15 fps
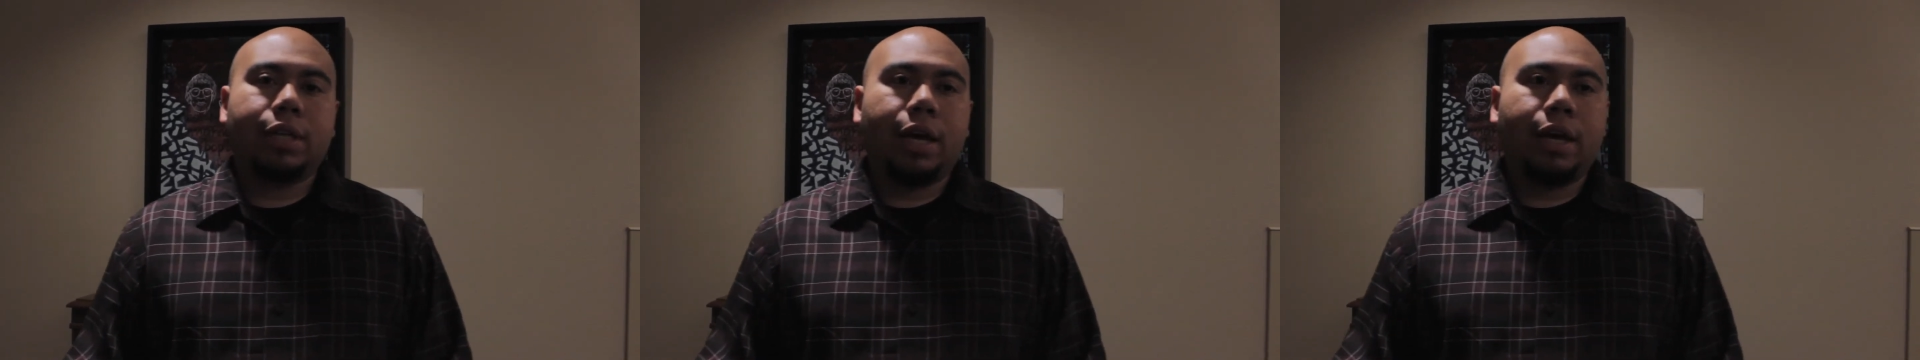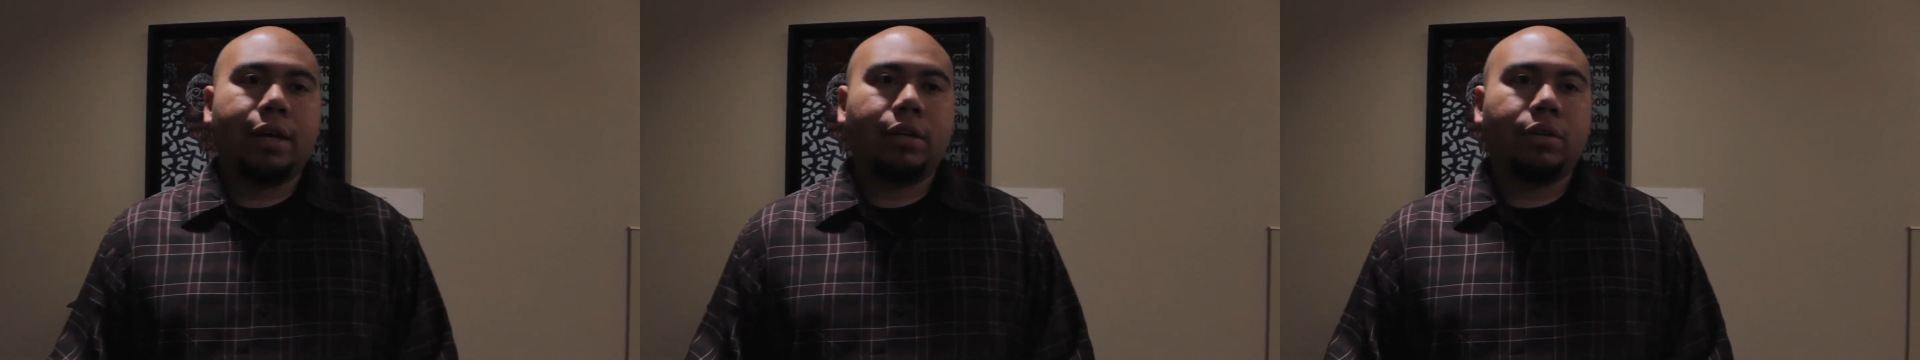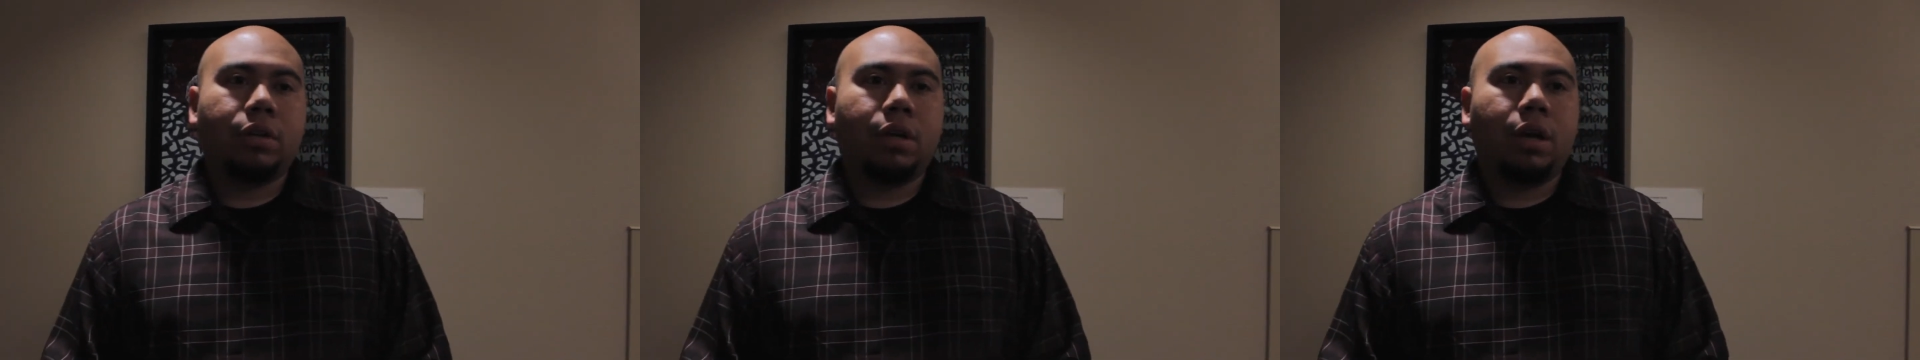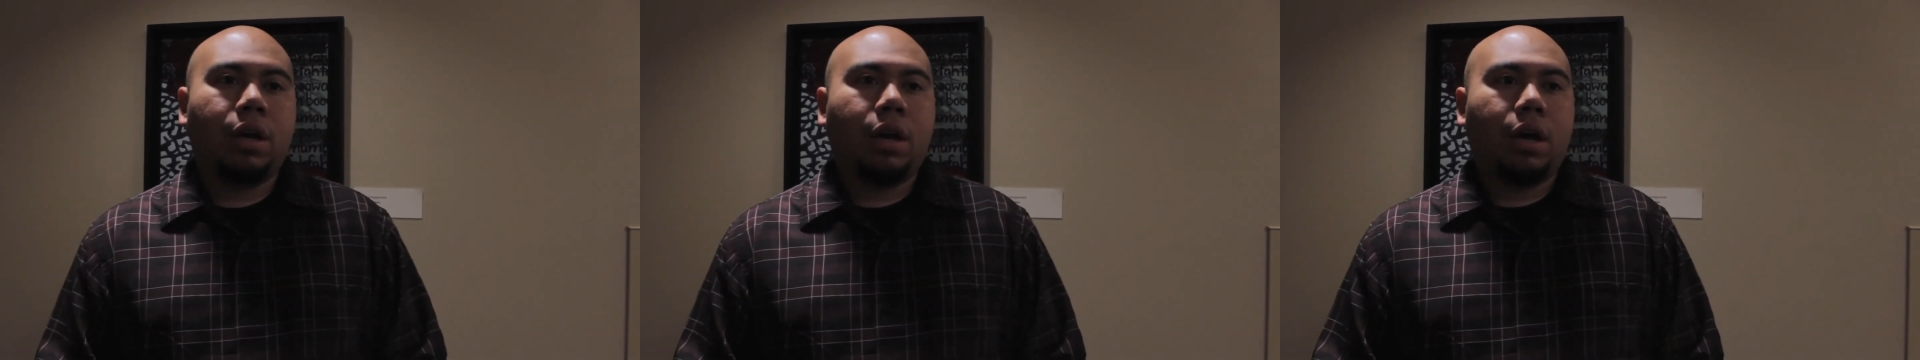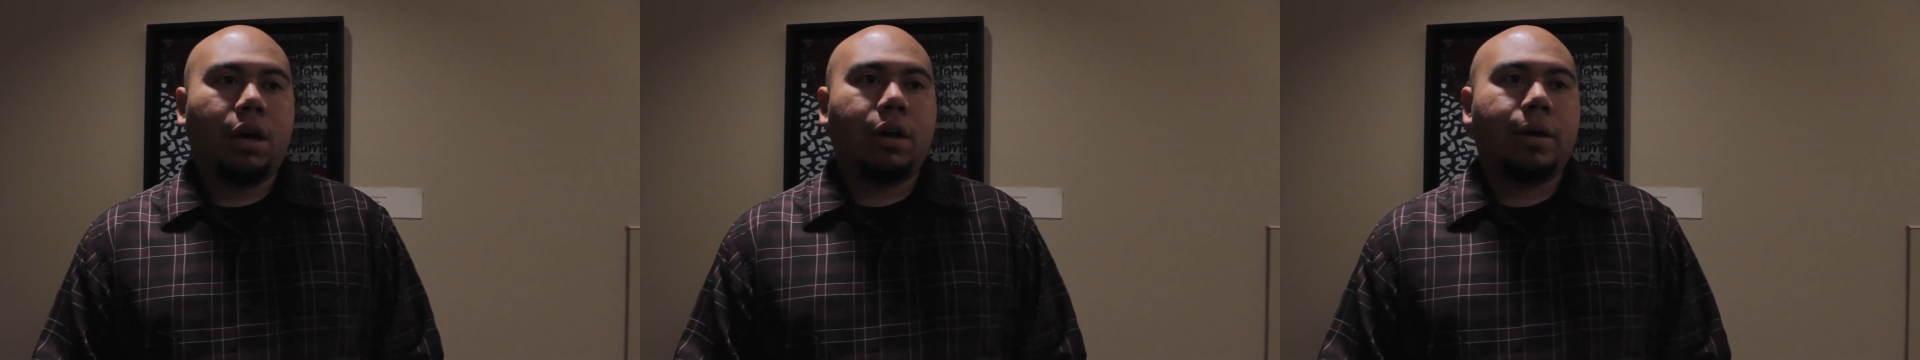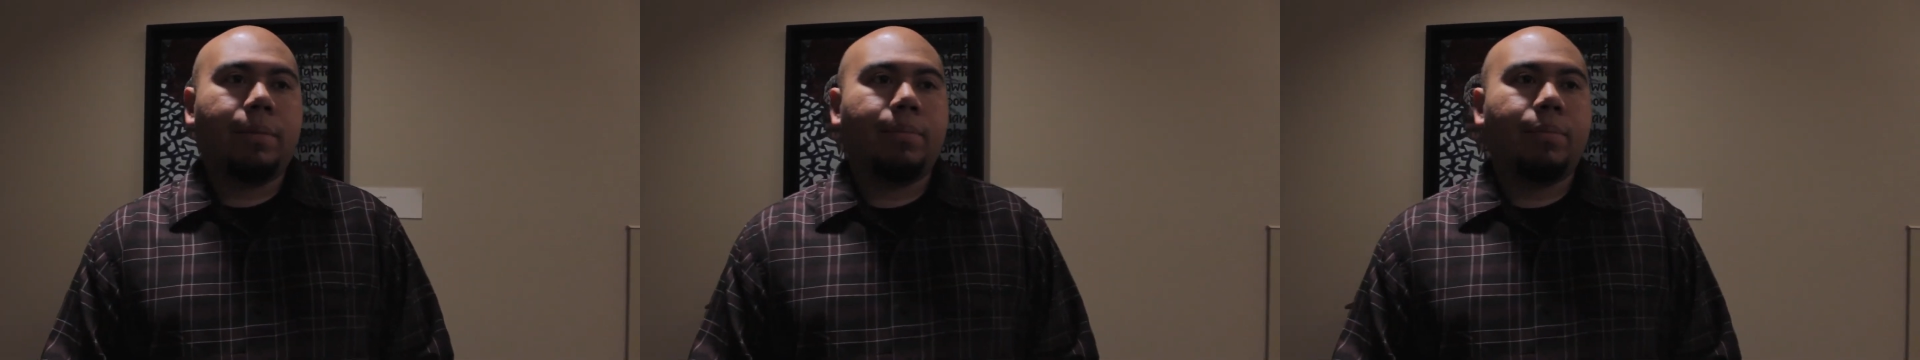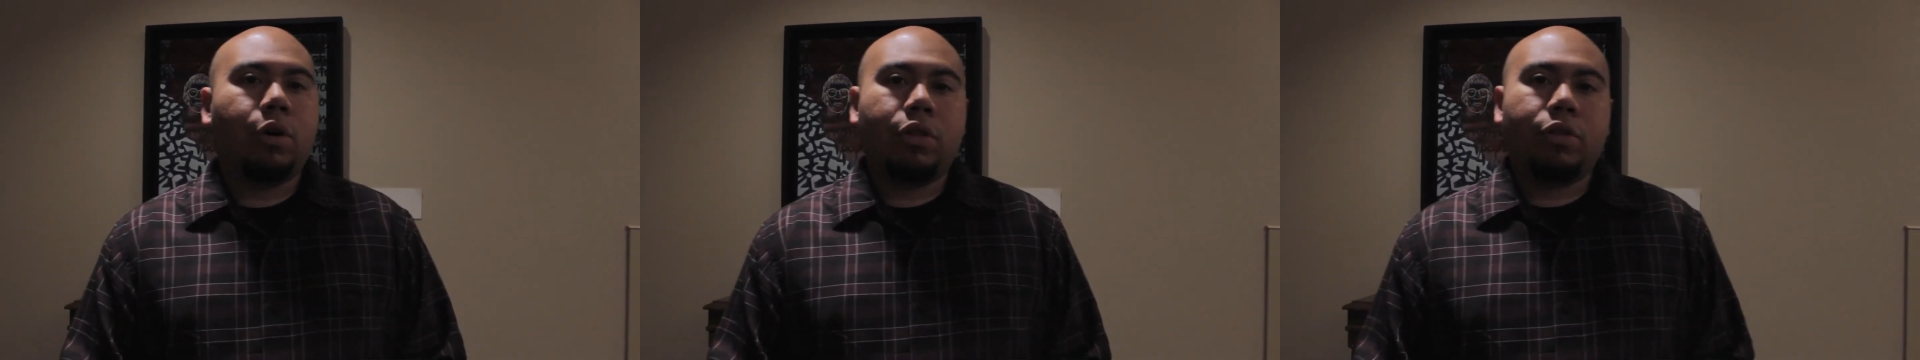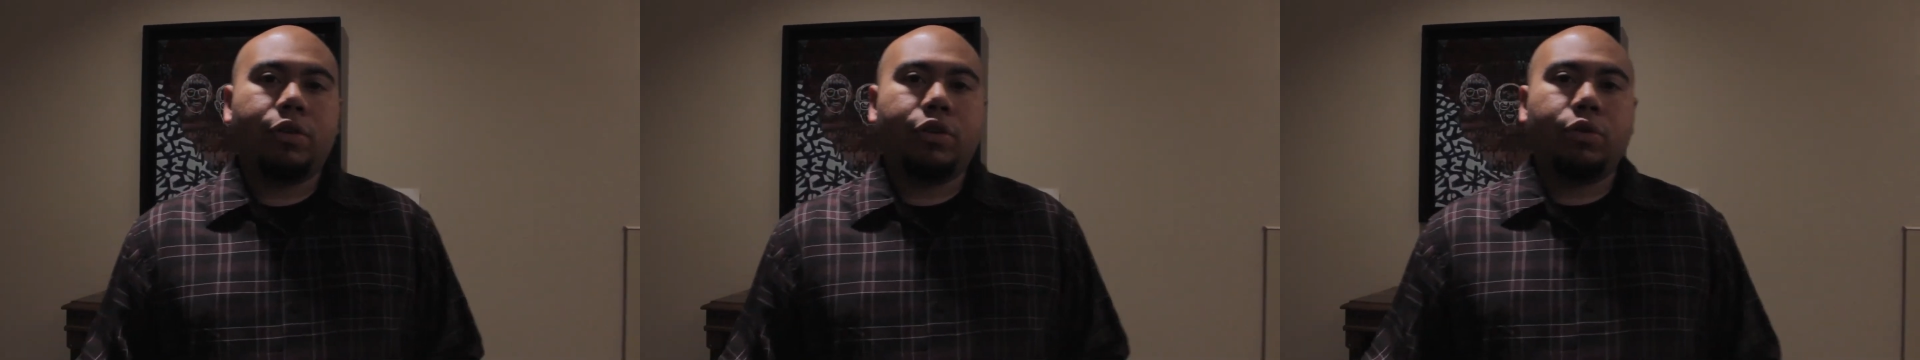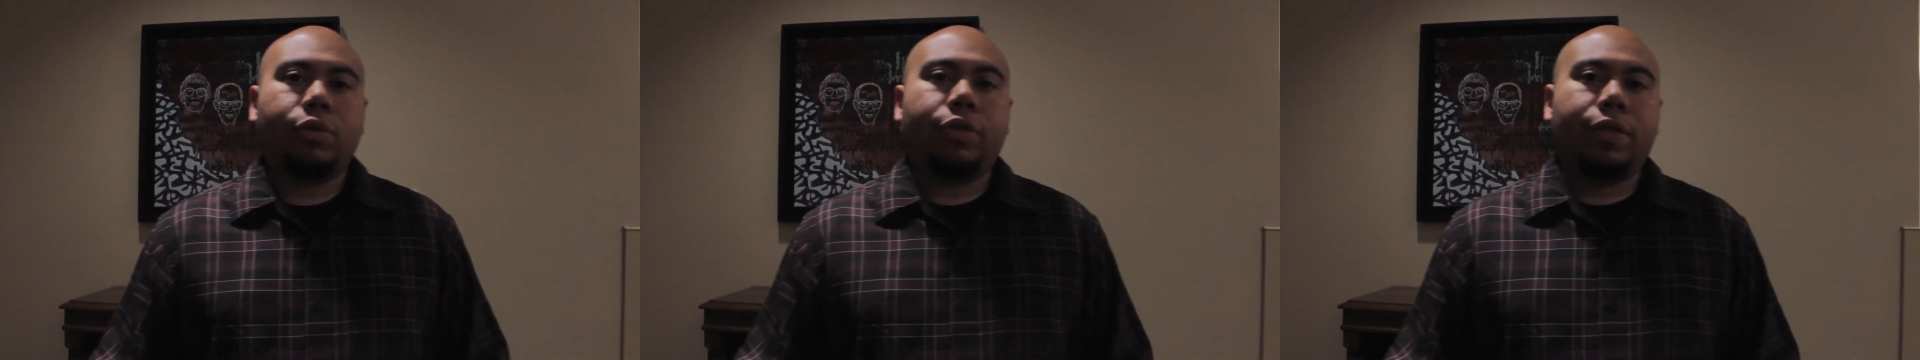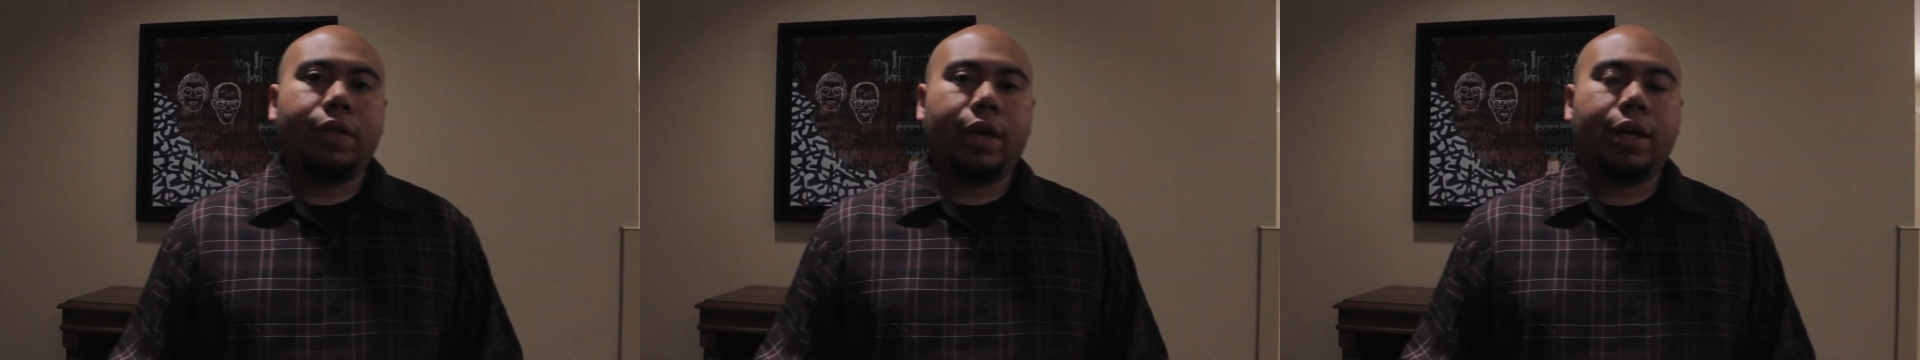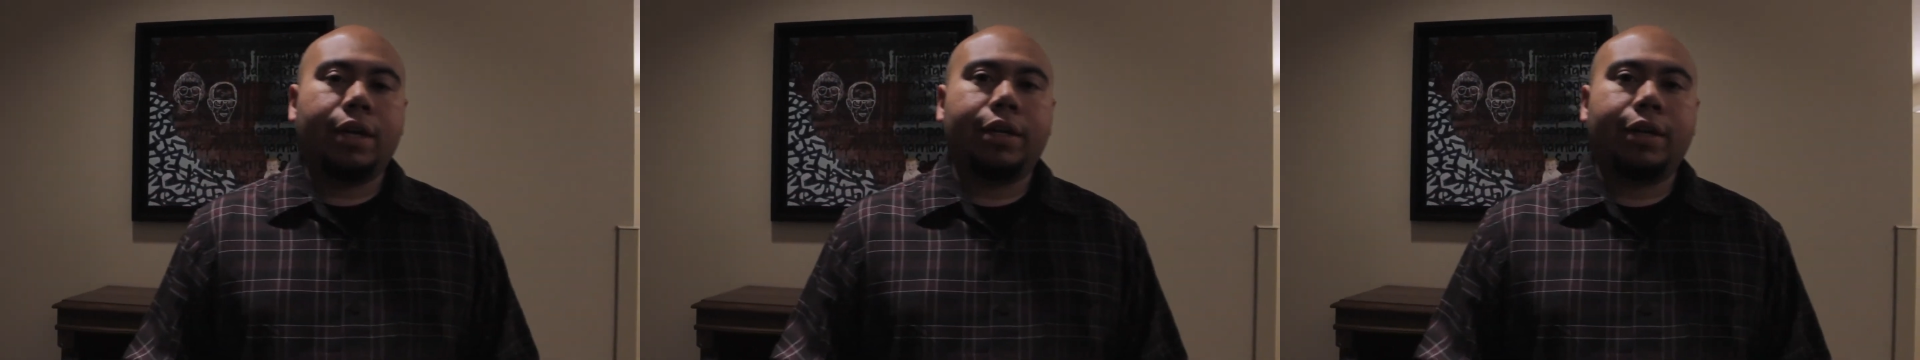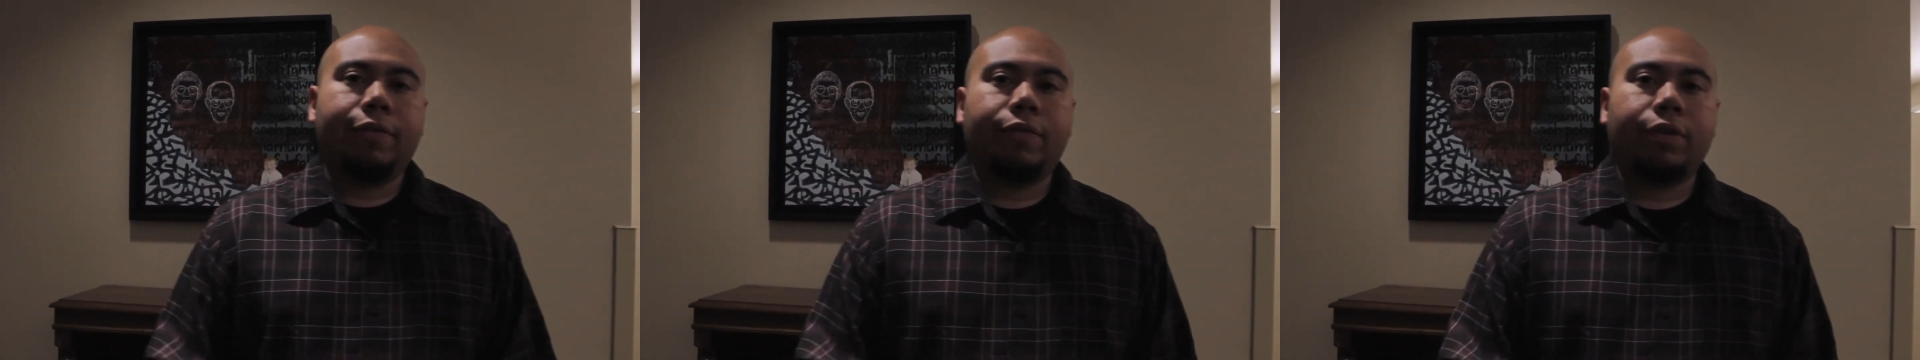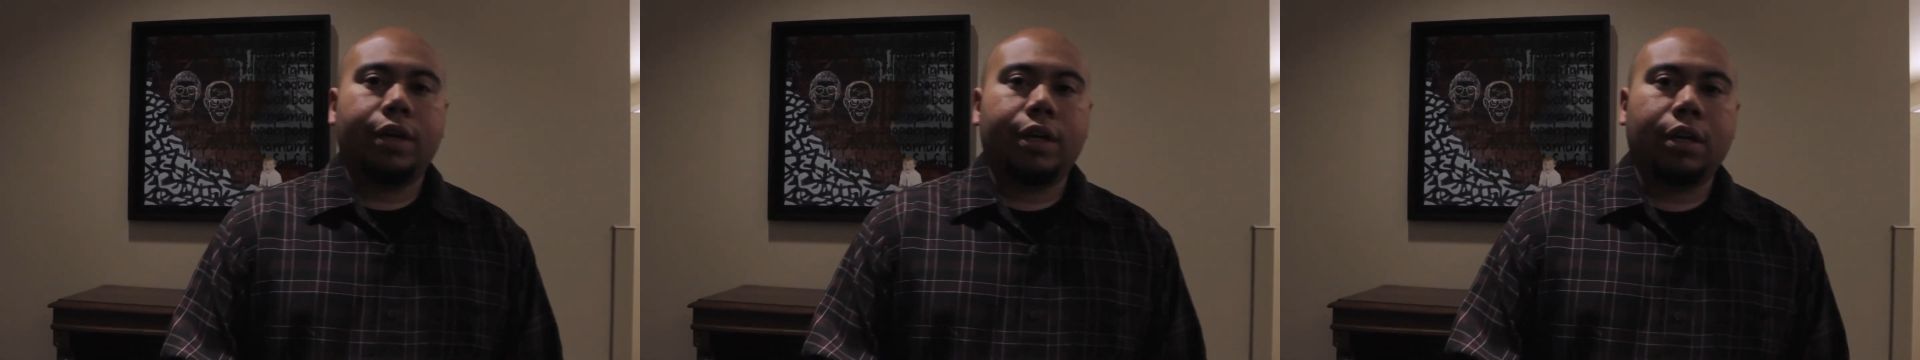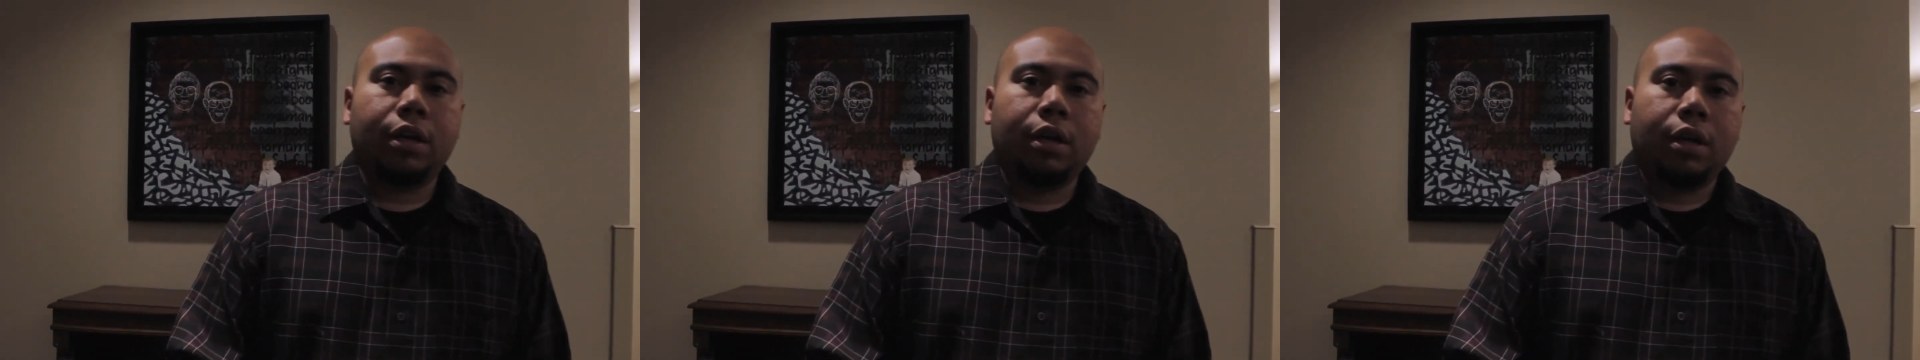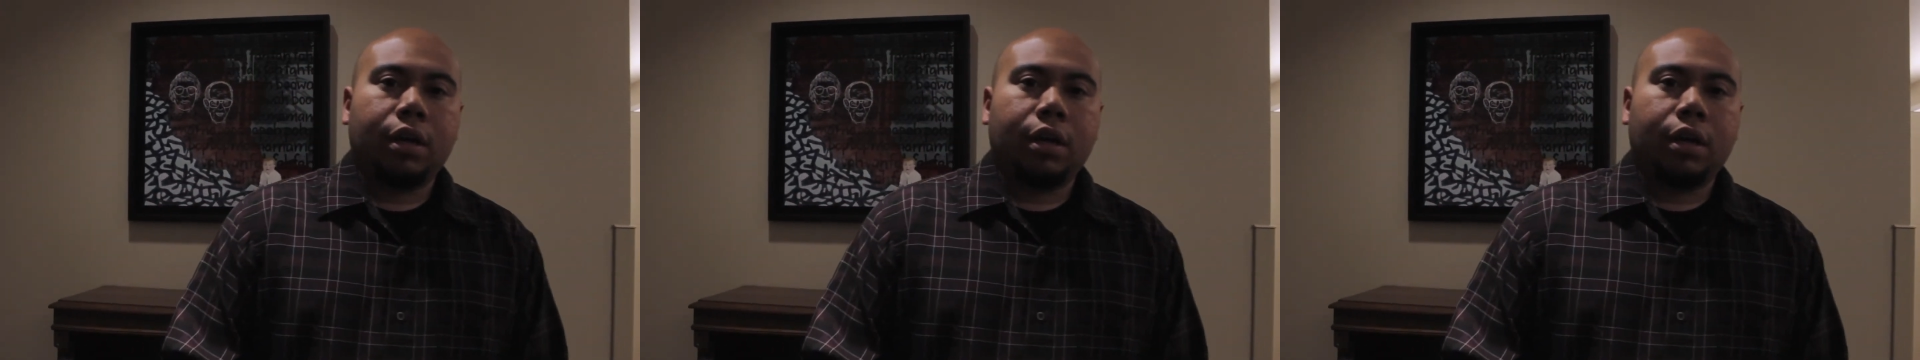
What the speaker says: and other youth in different